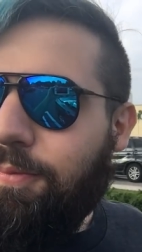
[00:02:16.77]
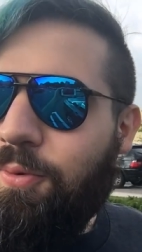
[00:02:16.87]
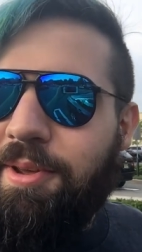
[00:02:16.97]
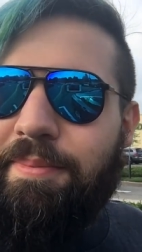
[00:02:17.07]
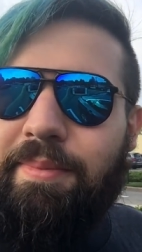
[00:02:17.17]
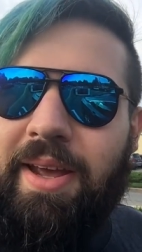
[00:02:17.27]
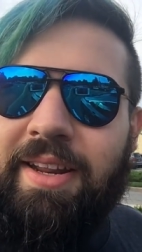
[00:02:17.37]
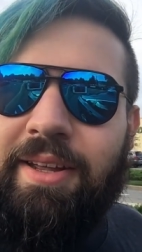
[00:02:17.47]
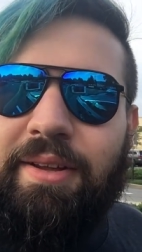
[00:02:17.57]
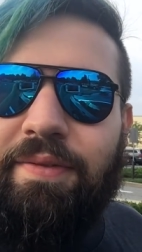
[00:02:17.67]
We
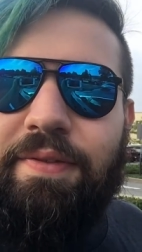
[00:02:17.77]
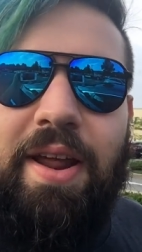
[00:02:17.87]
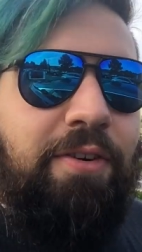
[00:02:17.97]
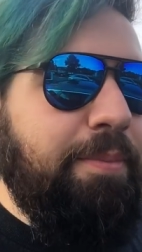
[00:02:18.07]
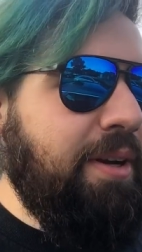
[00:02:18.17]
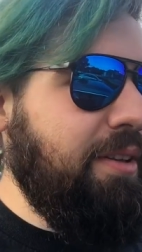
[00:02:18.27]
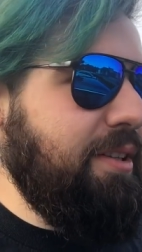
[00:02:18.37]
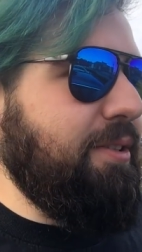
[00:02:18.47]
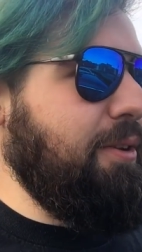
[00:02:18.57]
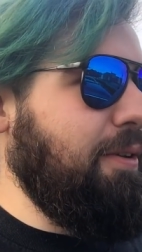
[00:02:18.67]
made it. I've never been to
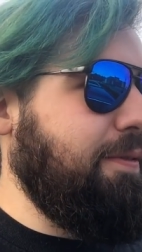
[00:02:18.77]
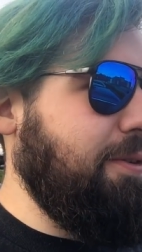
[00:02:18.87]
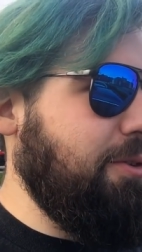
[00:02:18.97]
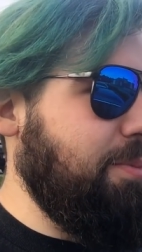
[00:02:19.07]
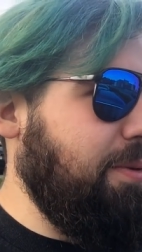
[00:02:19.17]
this Whole Foods